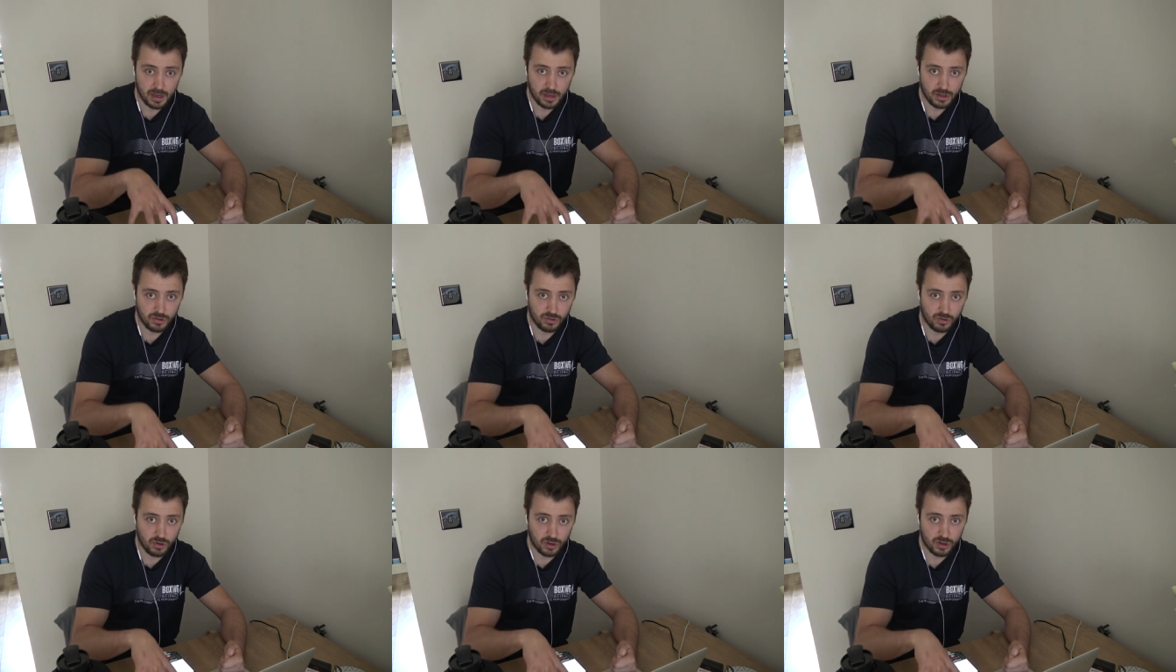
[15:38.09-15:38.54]

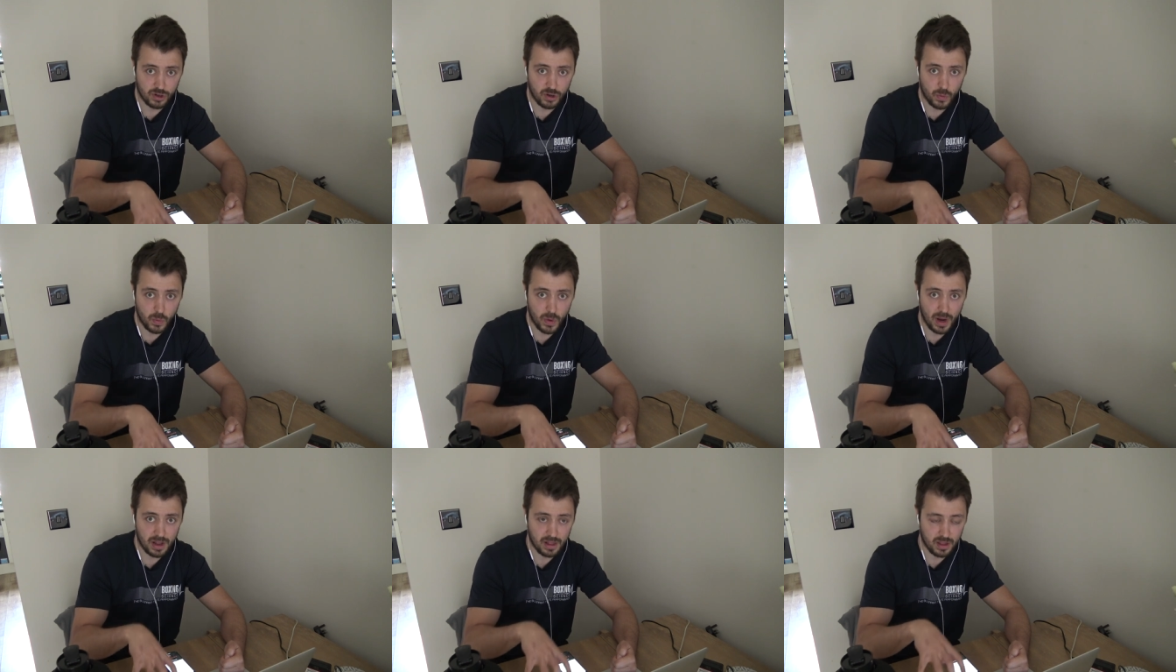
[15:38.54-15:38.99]

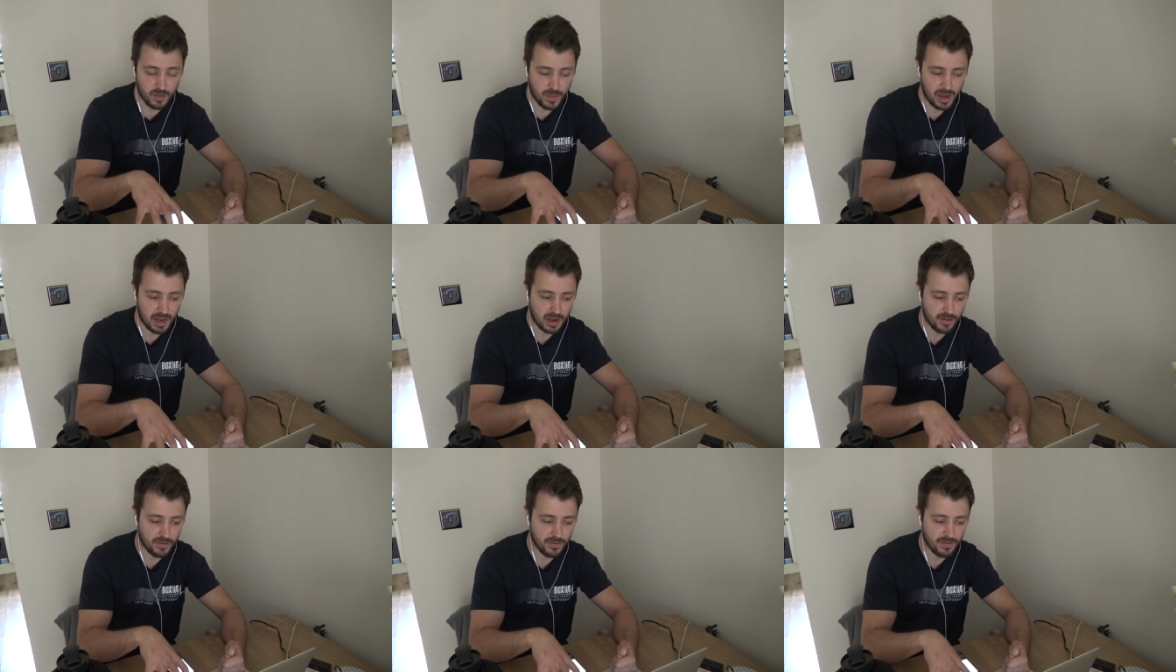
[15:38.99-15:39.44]
structured way to
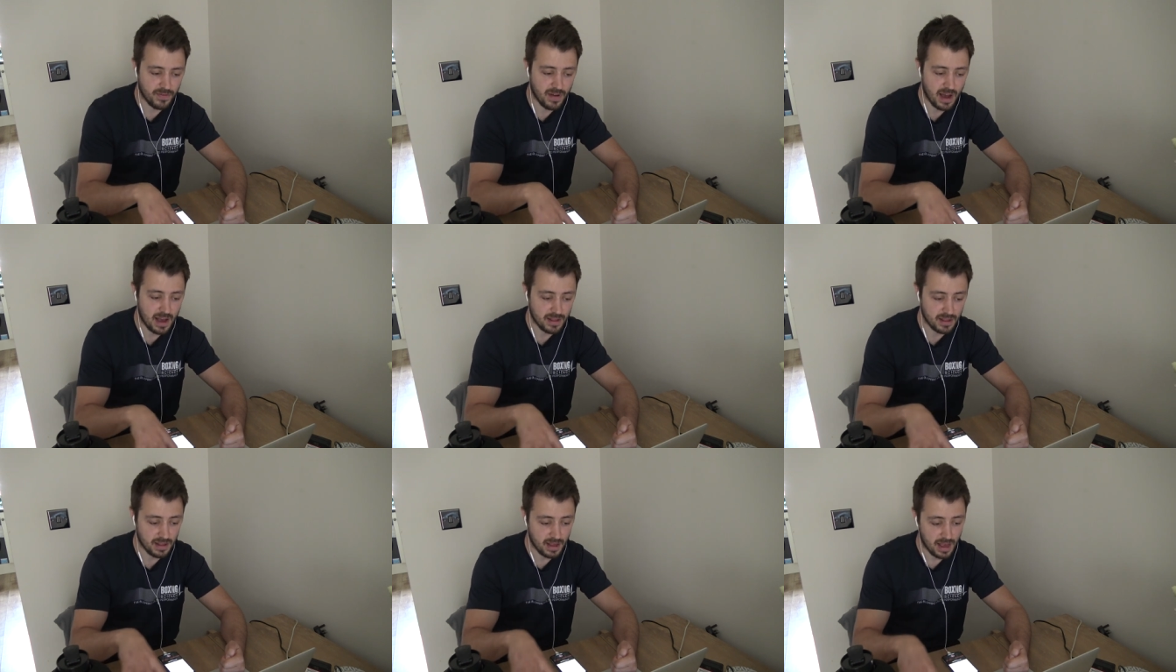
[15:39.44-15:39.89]
make a
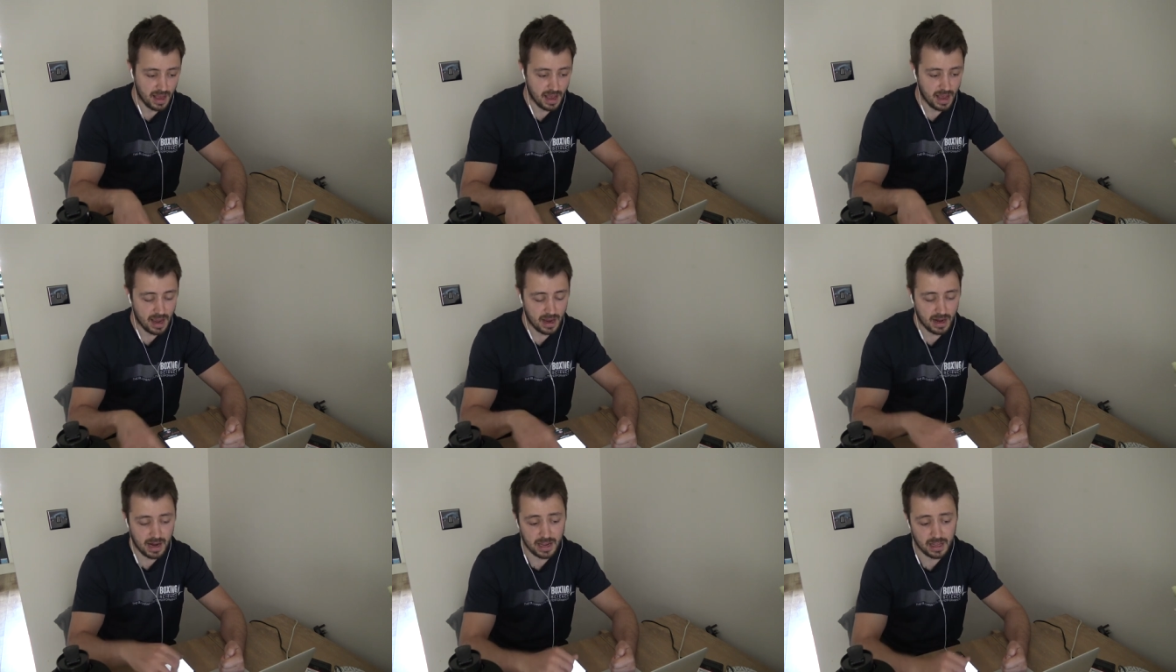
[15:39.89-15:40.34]
fast
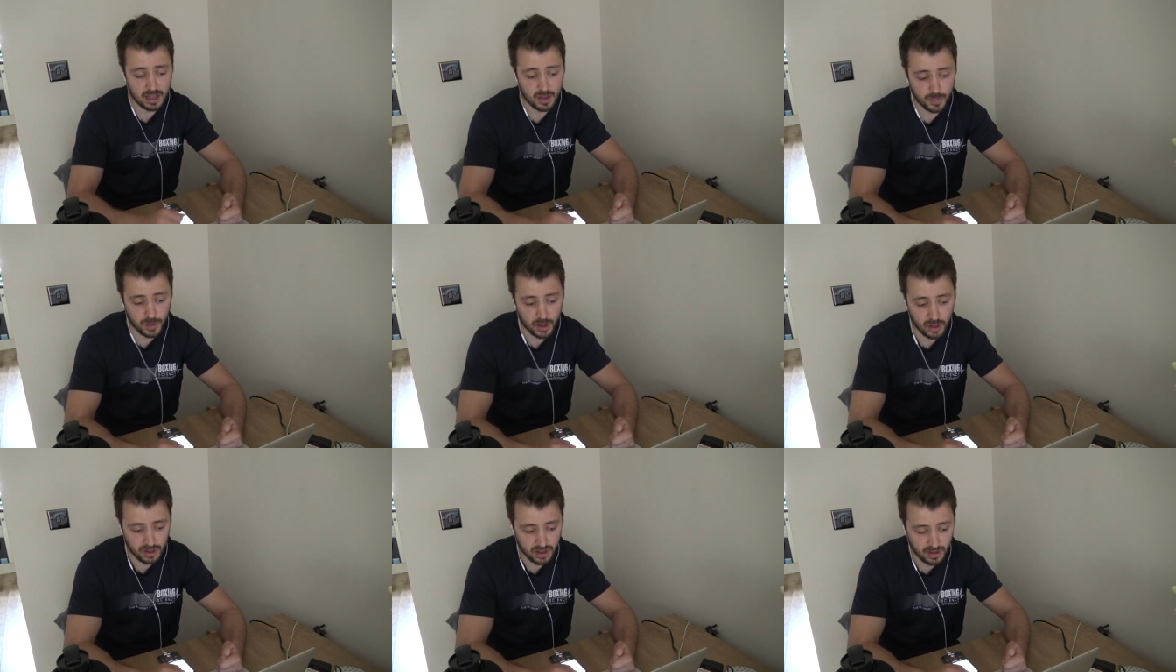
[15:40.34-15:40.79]
and
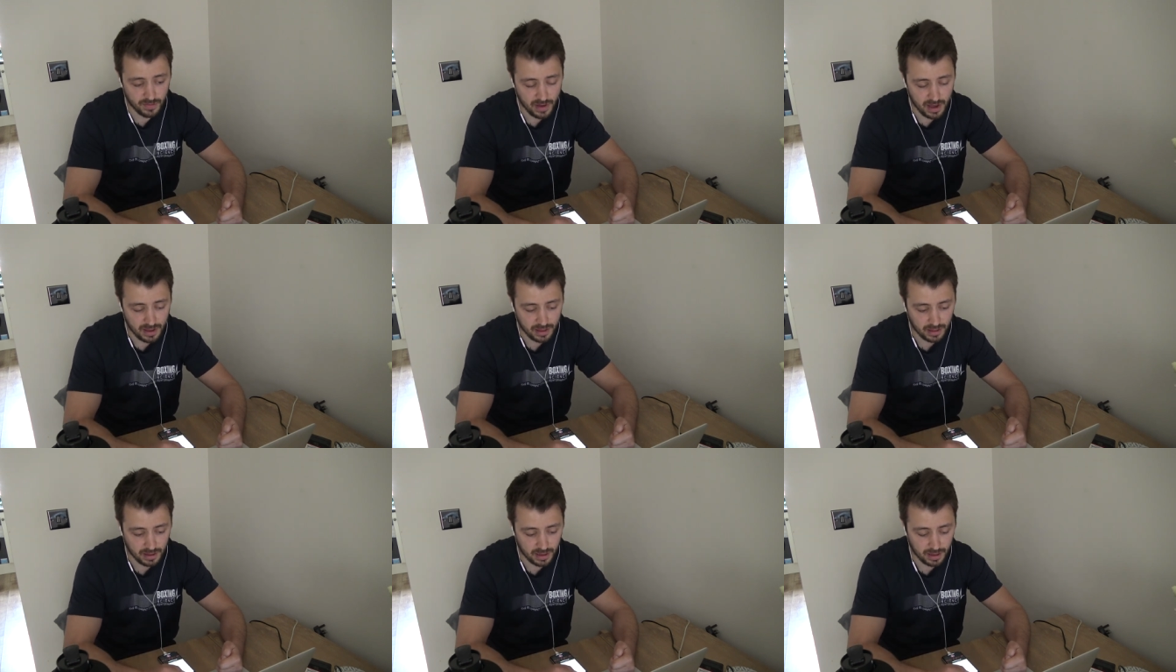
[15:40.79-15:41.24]
explosive
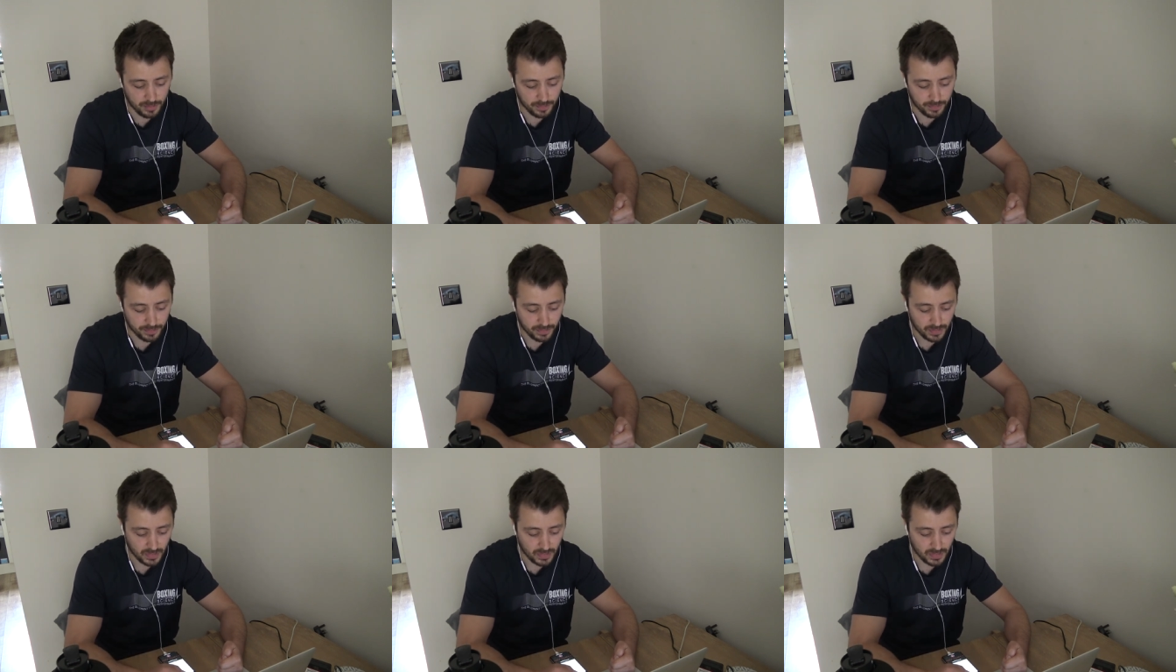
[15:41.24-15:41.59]
athlete.